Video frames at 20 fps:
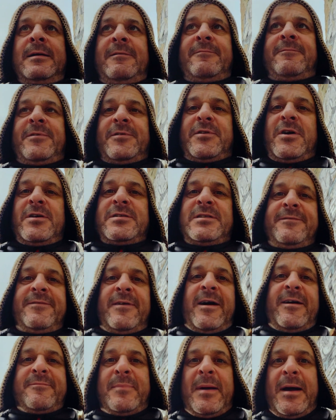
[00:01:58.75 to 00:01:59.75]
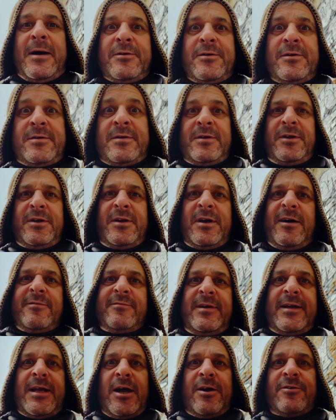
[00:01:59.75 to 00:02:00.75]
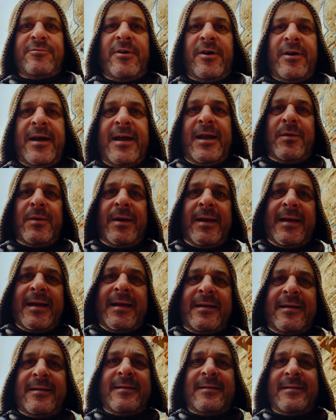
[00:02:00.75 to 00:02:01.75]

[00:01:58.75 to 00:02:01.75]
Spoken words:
For £35, you can't really go wrong anyway, can you?